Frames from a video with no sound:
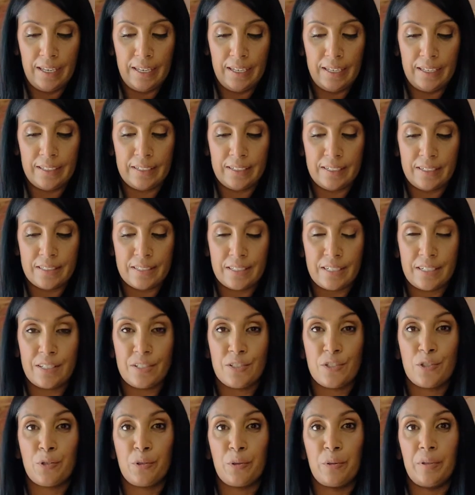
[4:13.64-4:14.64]
It
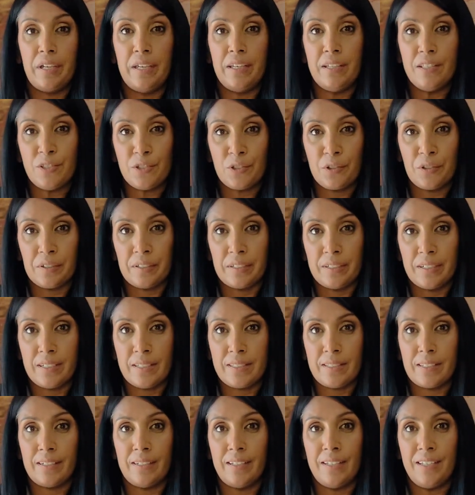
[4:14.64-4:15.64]
is through His
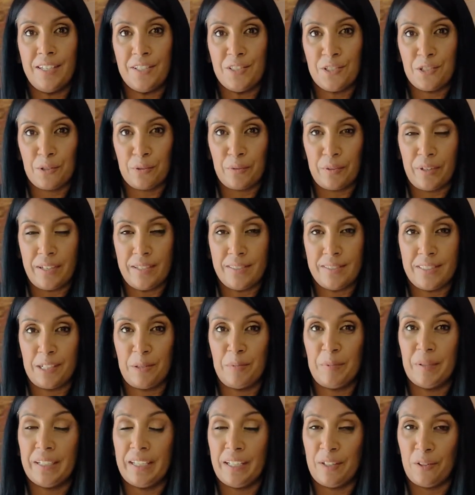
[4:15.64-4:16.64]
goodness and His grace
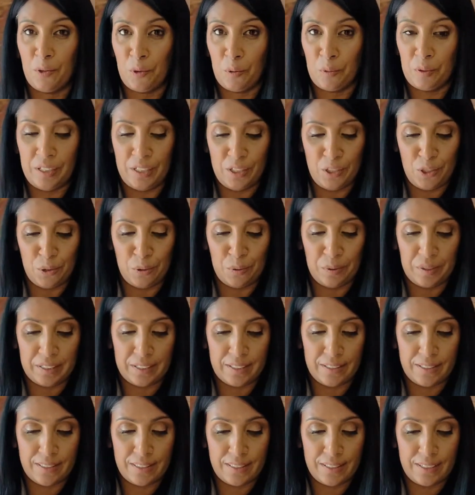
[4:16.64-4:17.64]
that we can only do
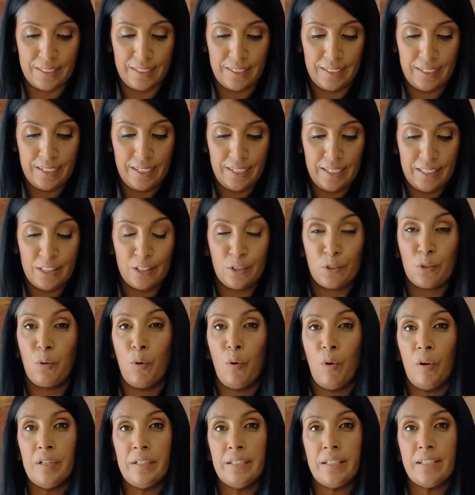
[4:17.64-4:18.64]
this. The
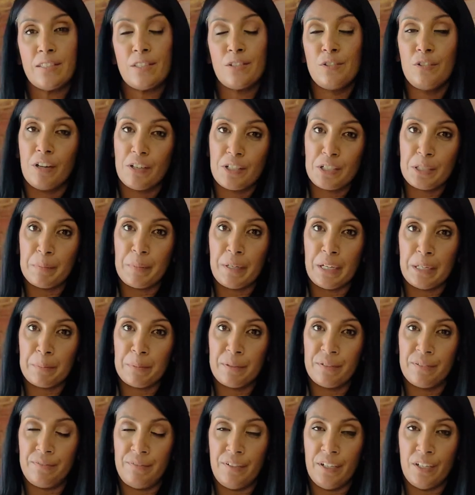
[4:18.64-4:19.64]
calling is not about
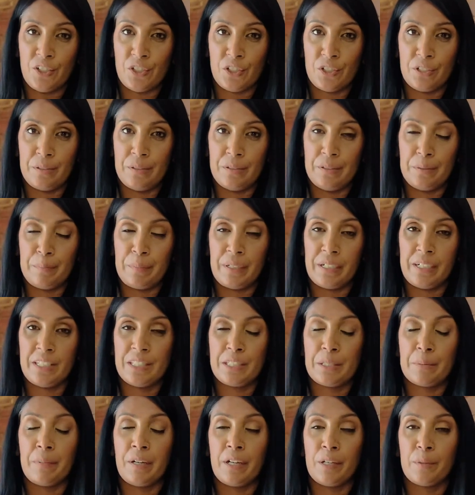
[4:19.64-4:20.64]
perfection, but
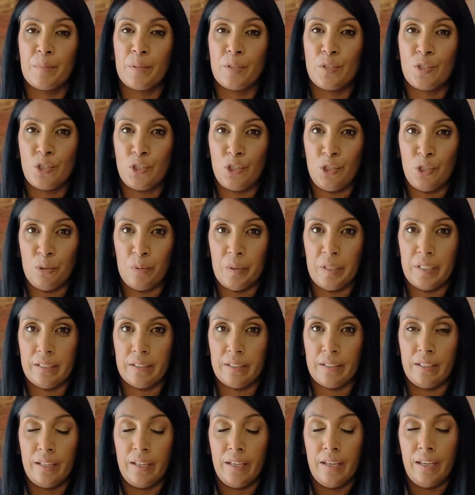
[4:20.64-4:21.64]
it's about
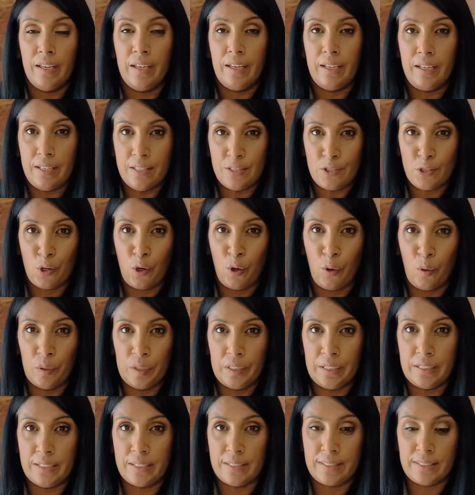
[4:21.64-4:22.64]
pursuing His
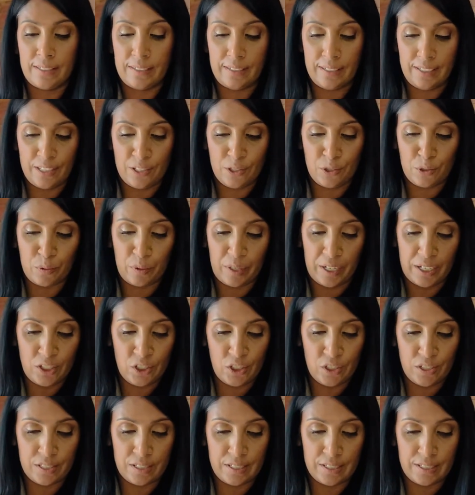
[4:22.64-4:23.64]
holiness and His
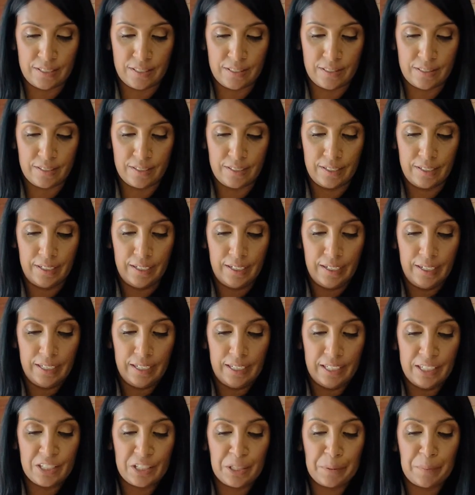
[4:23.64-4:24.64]
righteousness.
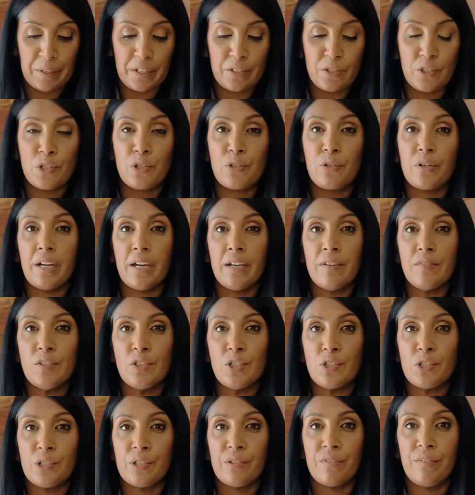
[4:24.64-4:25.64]
It is about striving
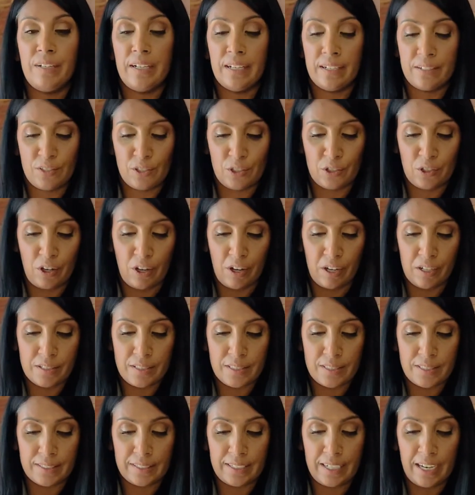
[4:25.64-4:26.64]
to reflect
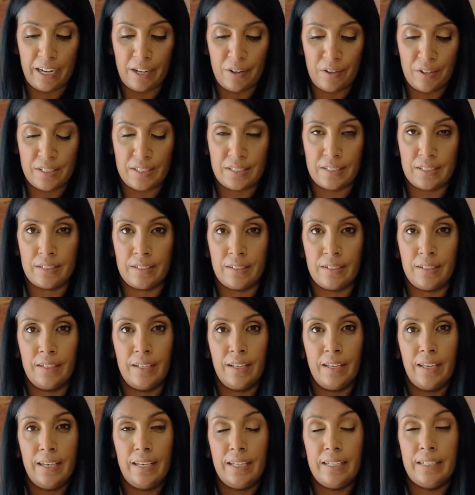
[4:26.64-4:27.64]
God's character
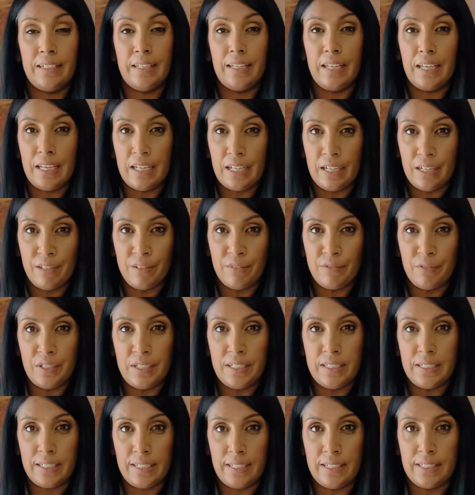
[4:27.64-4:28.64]
in
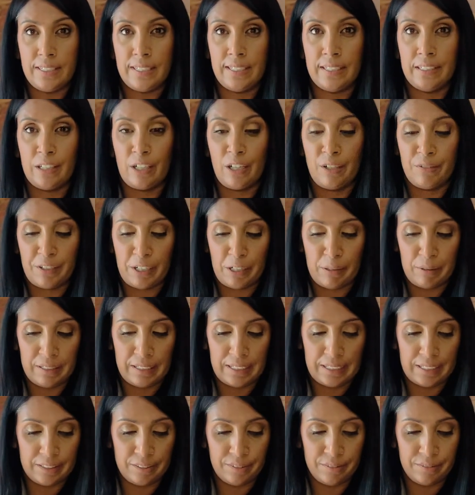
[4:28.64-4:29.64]
every detail of our
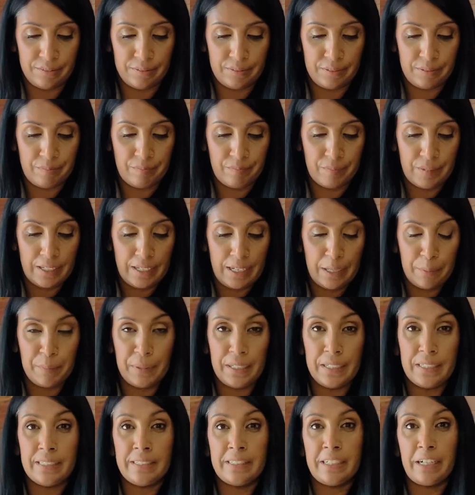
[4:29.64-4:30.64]
life,
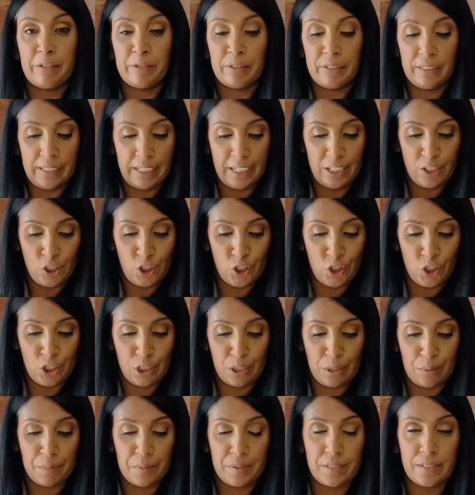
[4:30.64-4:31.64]
be it in our
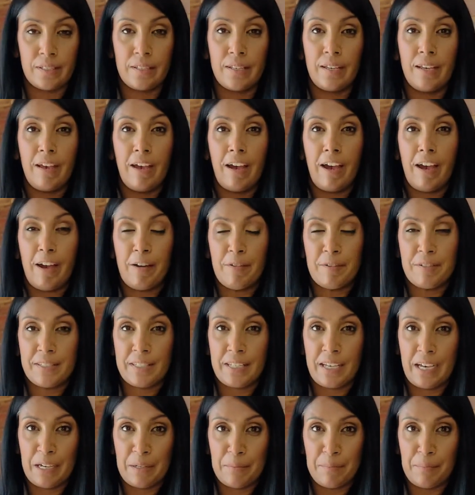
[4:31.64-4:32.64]
relationships, our
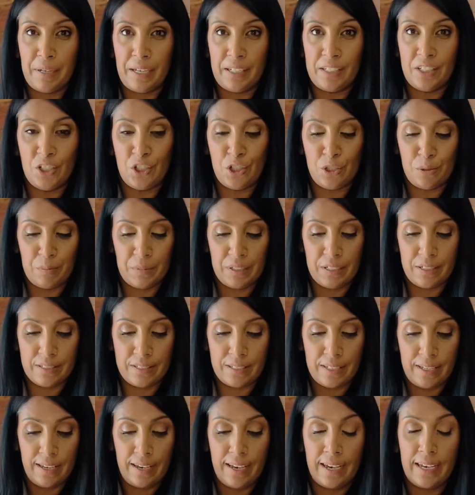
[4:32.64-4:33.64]
time
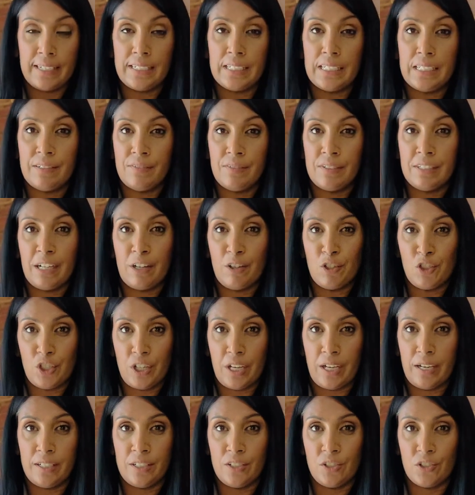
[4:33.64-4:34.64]
management, and even our
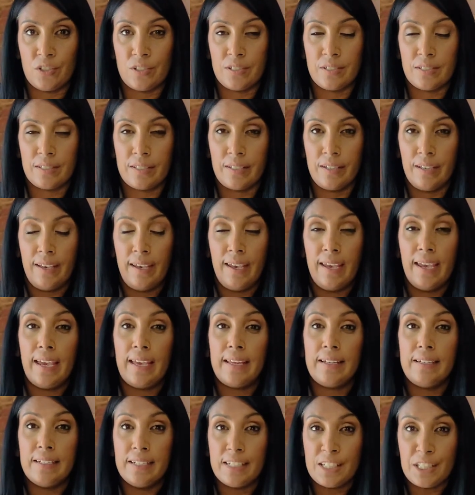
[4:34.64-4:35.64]
challenges.
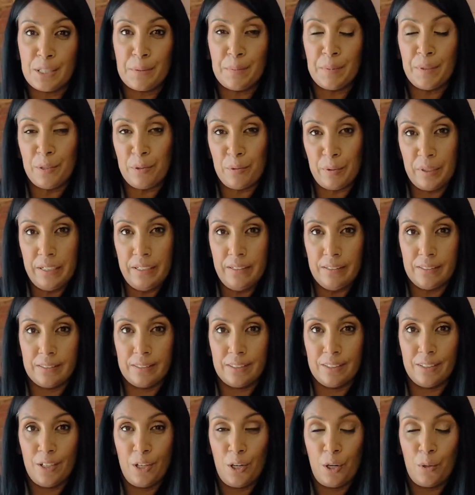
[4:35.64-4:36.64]
And let's be
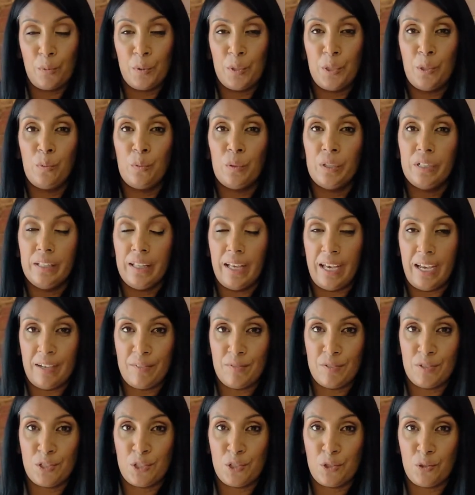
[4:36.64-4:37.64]
real, we will
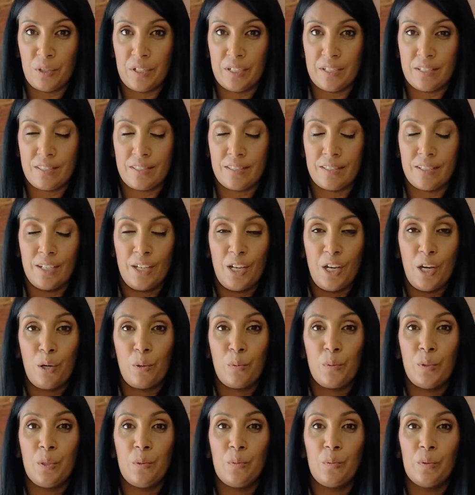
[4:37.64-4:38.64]
have stress,
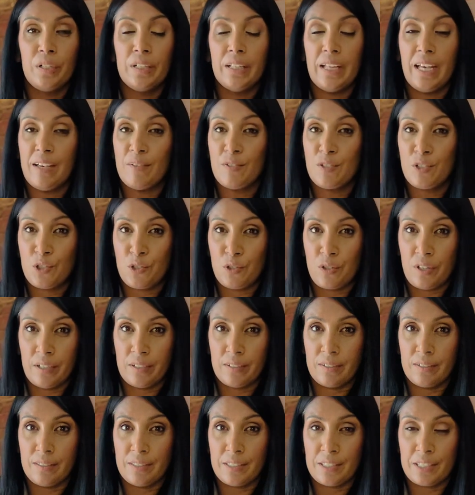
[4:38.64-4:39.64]
we will have
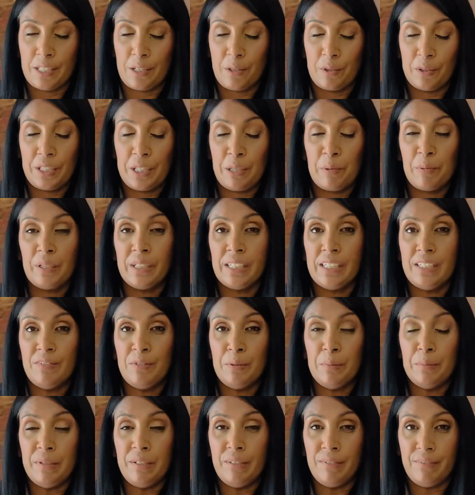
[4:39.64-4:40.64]
struggles, there will
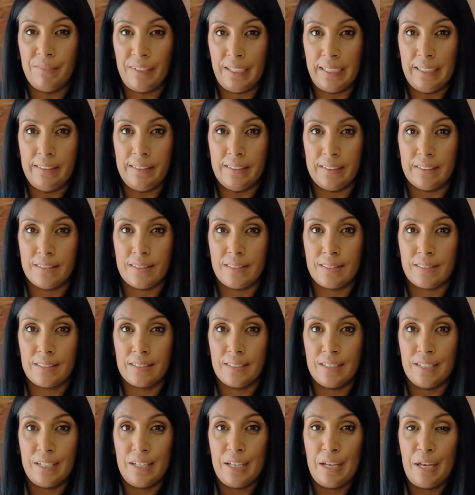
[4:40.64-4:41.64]
even be failures.